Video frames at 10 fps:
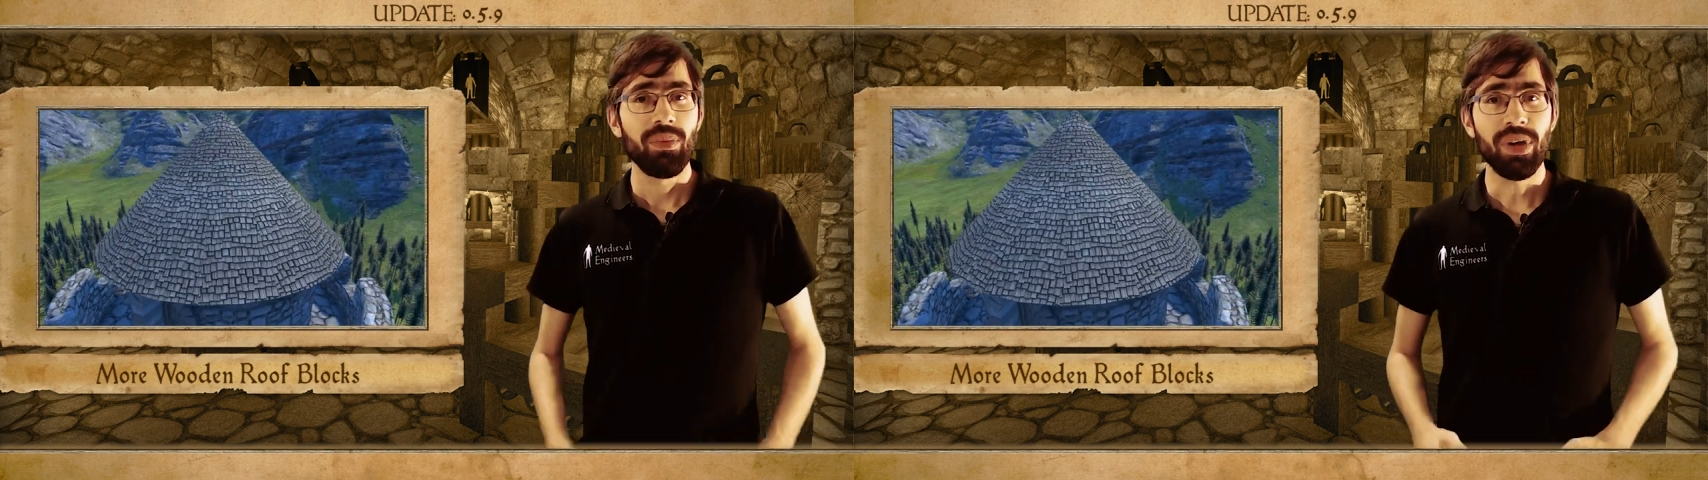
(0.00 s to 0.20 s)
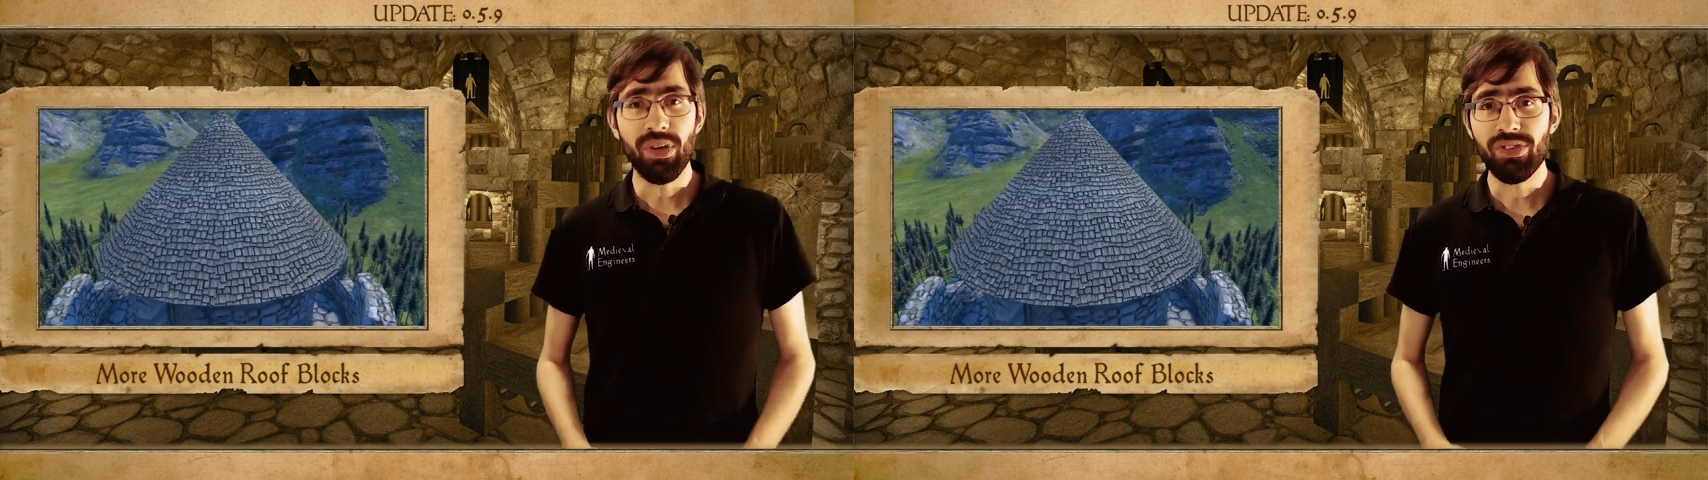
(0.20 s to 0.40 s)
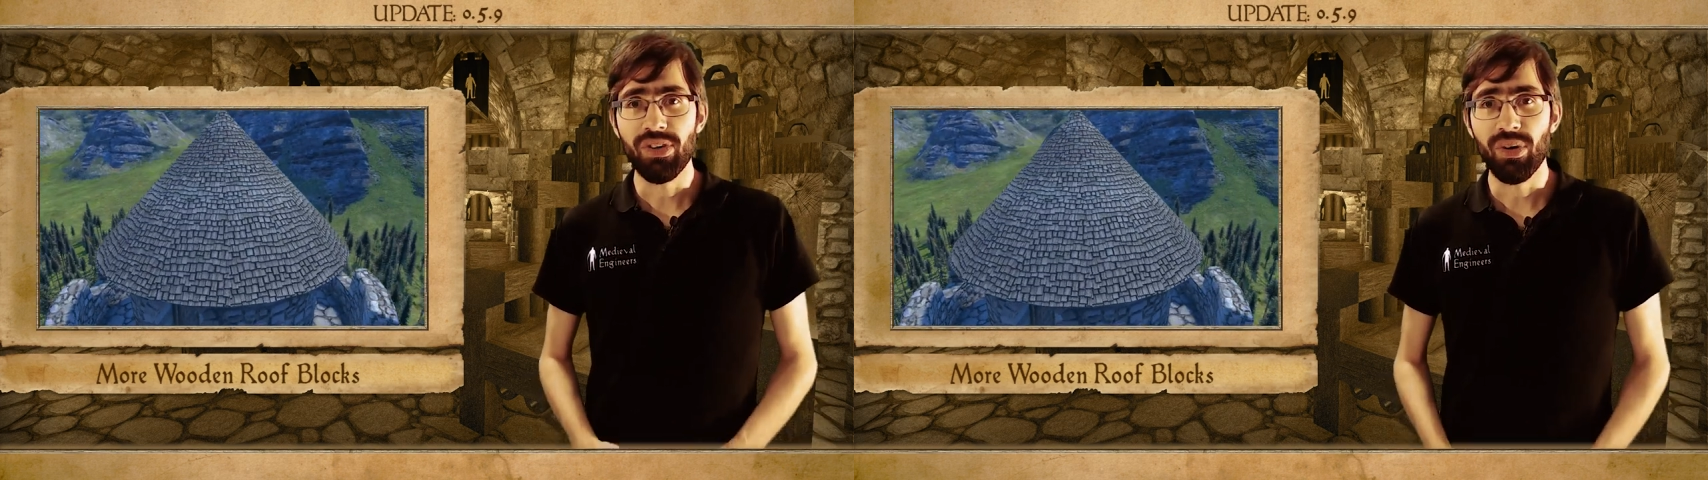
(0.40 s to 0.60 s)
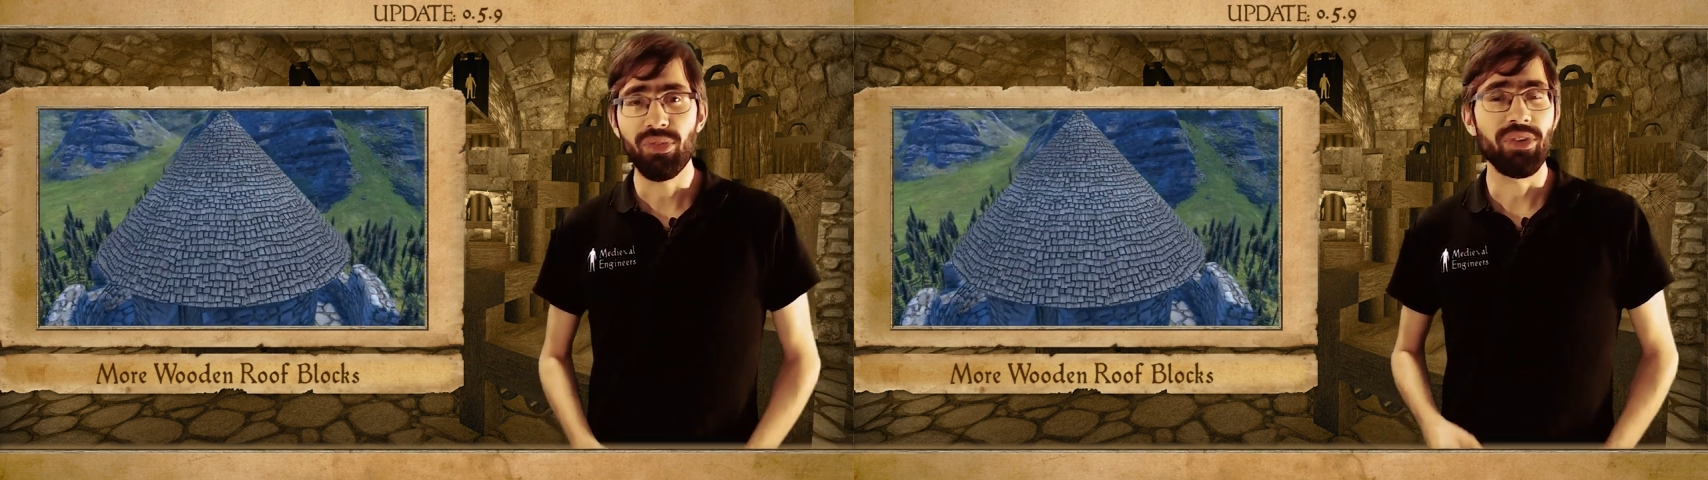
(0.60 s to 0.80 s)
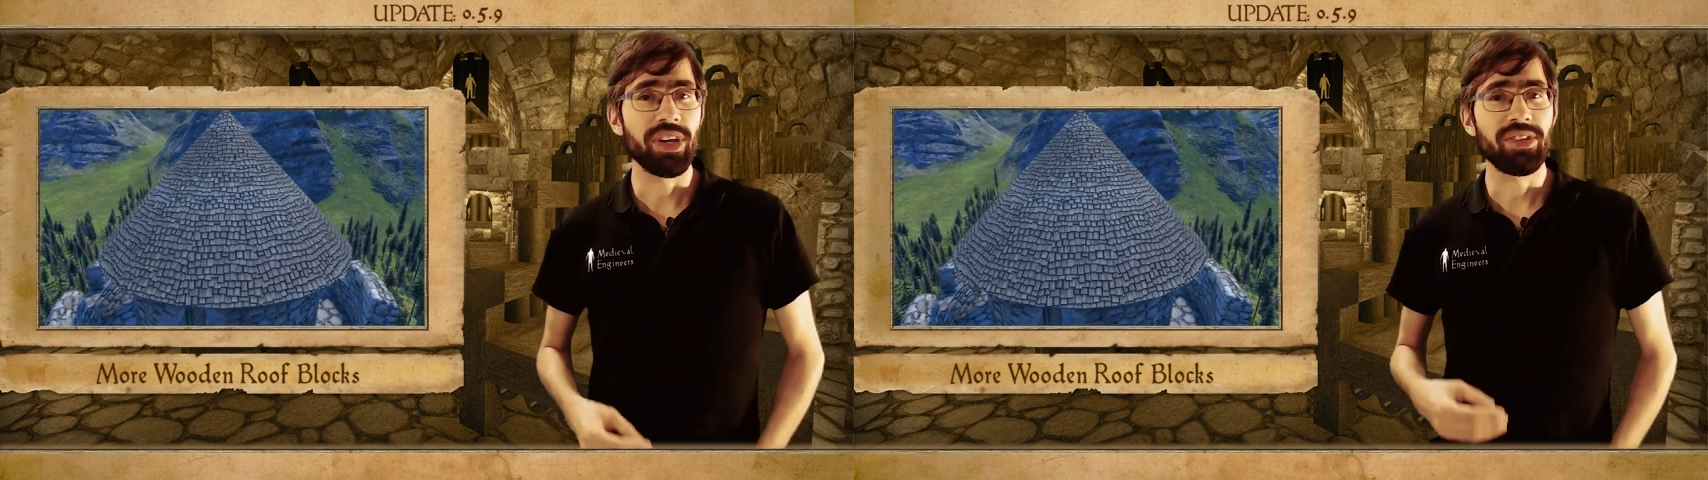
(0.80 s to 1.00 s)
We
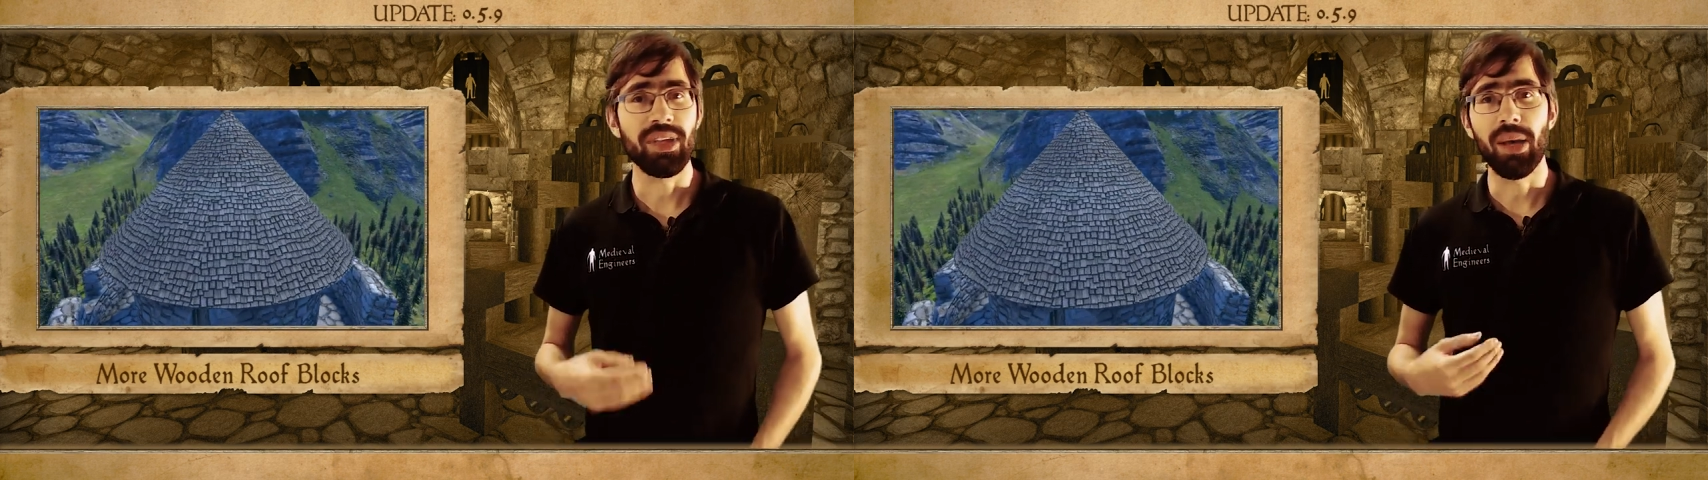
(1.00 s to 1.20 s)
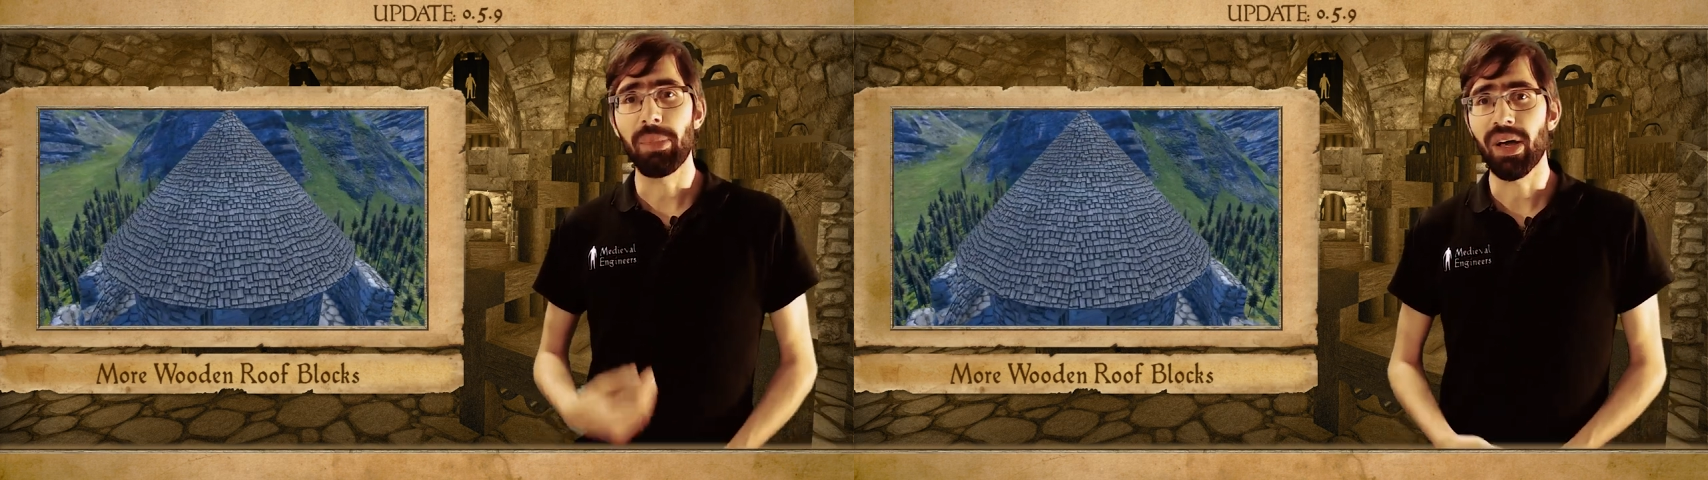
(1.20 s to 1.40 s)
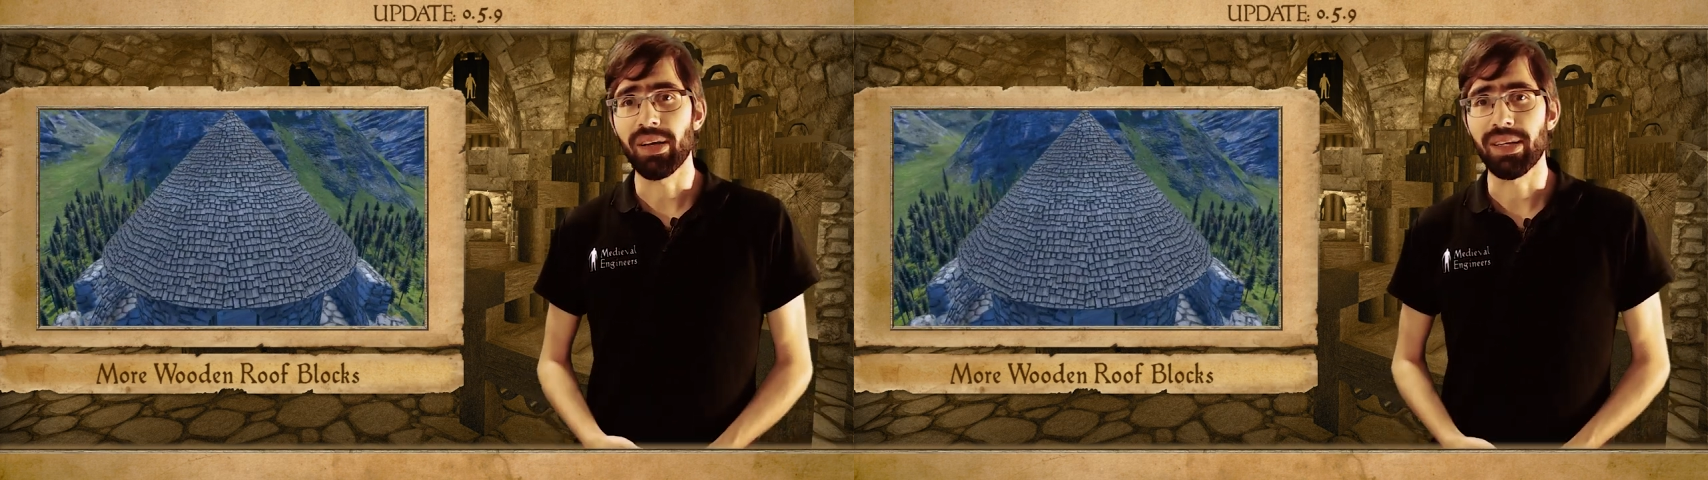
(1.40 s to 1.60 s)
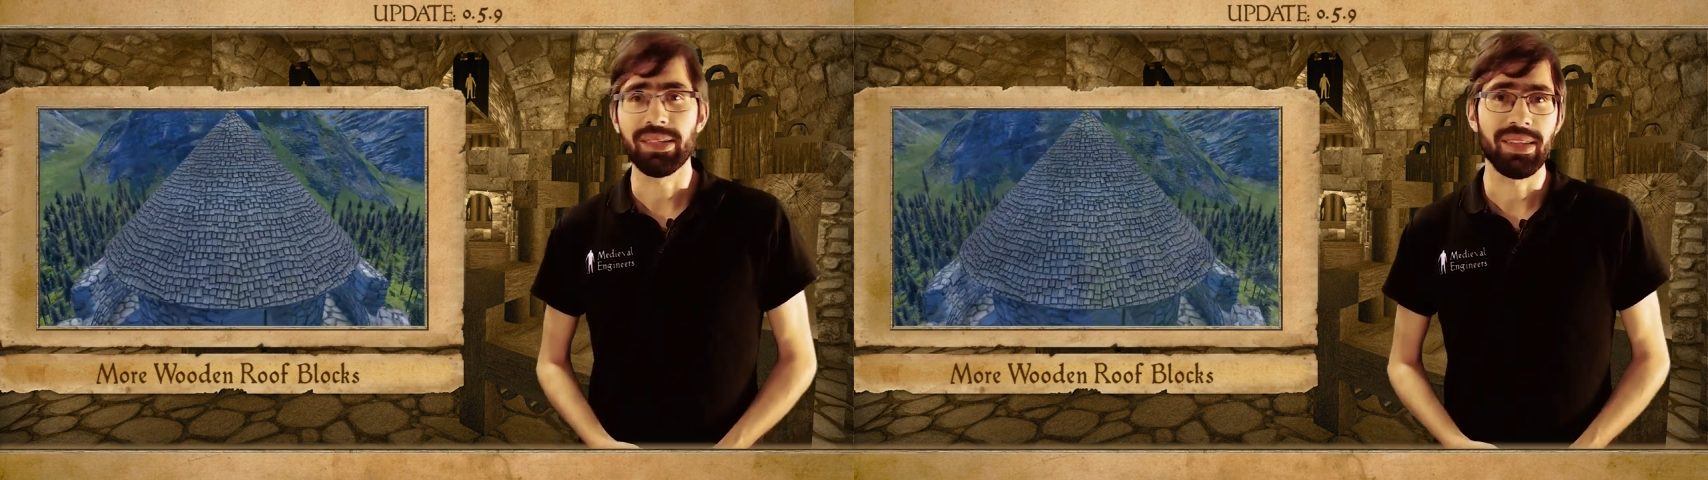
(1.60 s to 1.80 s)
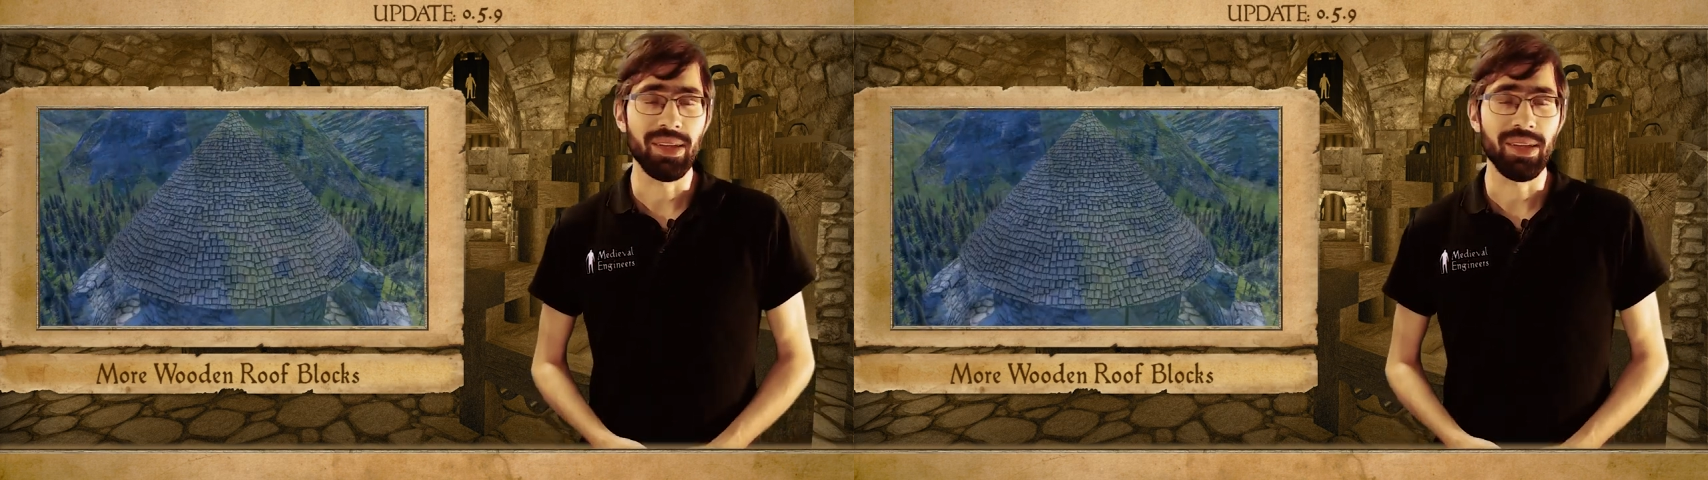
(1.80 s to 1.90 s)
also fixed a bug